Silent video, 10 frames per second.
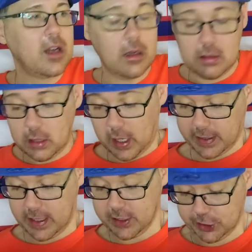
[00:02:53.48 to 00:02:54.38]
Oh, I
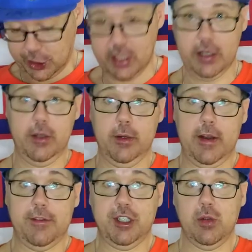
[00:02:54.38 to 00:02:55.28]
guess she can do
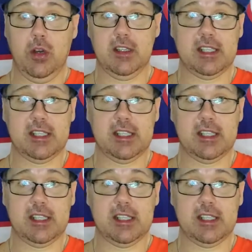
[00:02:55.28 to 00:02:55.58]
whatever she wants,